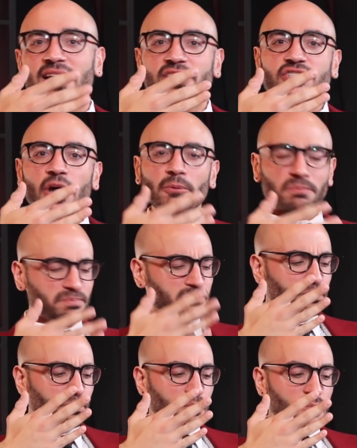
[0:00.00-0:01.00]
So
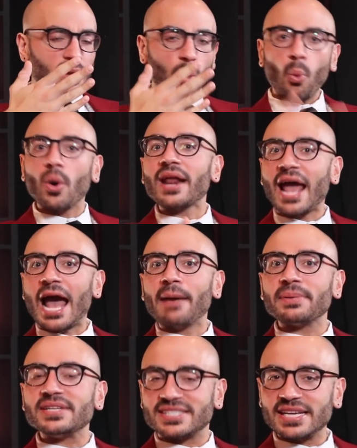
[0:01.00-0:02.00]
what
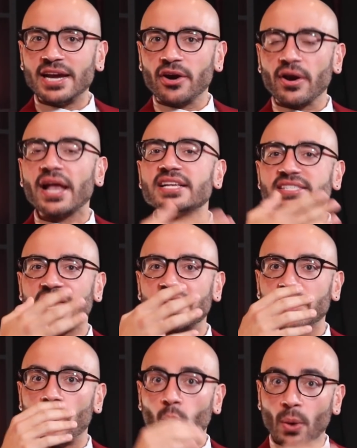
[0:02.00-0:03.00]
happens here is
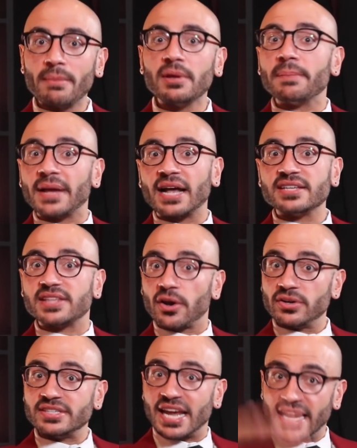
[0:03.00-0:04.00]
that, women, because
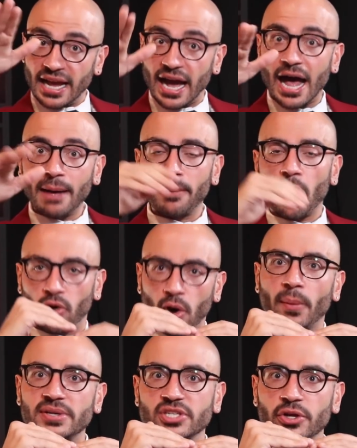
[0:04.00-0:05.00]
they're dating up, are
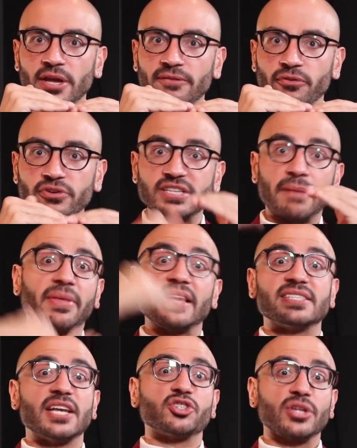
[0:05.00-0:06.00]
always looking for something
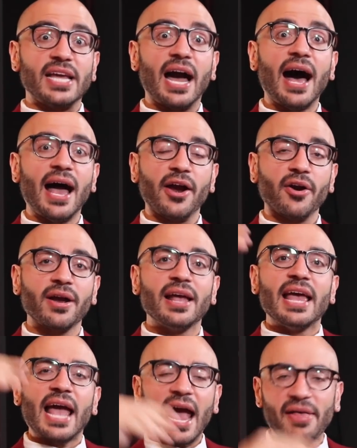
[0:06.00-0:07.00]
essentially higher.
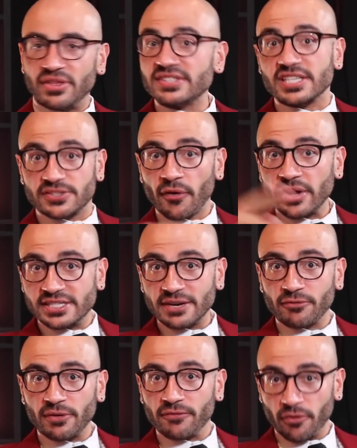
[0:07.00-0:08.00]
And this is very
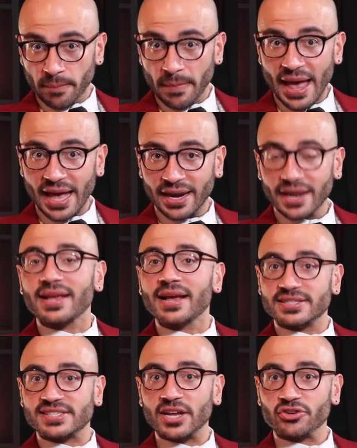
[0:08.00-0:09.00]
different for men,
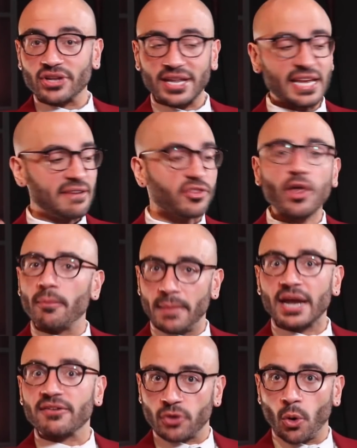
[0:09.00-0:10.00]
essentially, even though
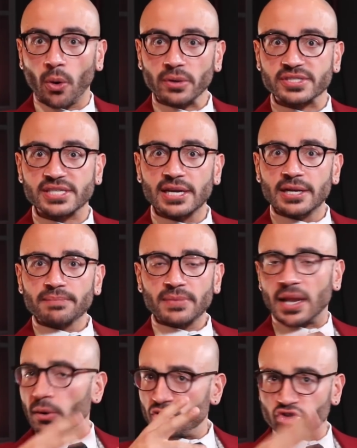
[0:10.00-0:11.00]
men, of course,
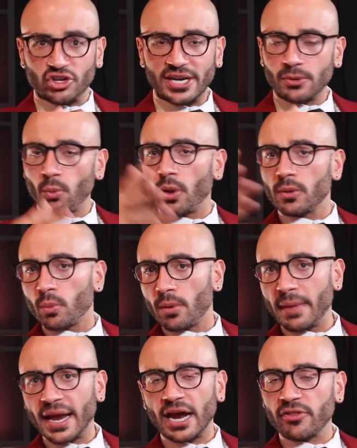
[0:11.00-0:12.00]
cheat, and we'll
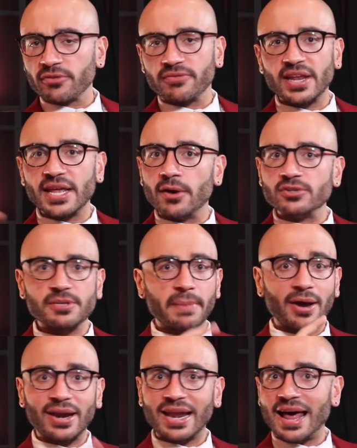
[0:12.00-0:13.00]
make other videos
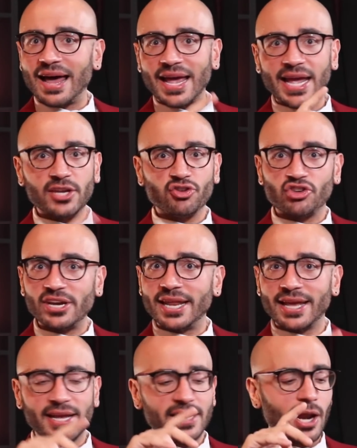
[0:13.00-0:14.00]
about lying and
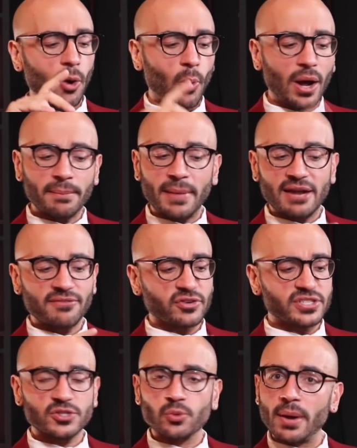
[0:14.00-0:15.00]
cheating and, what men
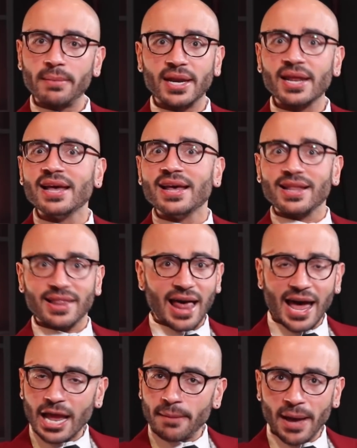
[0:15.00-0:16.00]
versus women
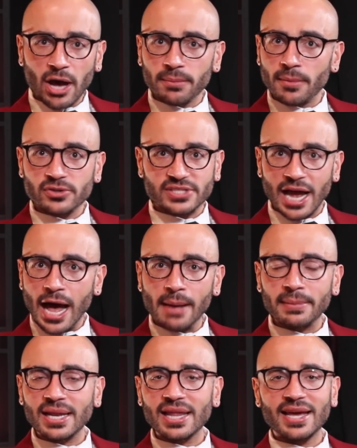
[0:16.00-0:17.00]
lie about most
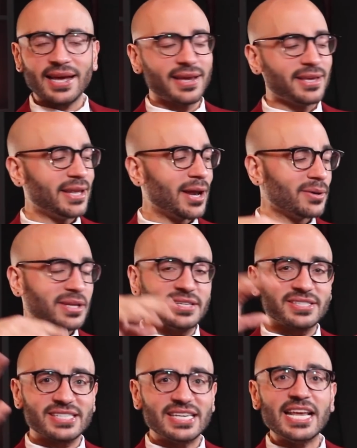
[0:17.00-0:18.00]
commonly,
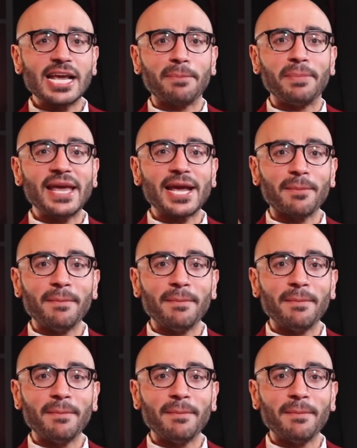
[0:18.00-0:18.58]
is sneak peek.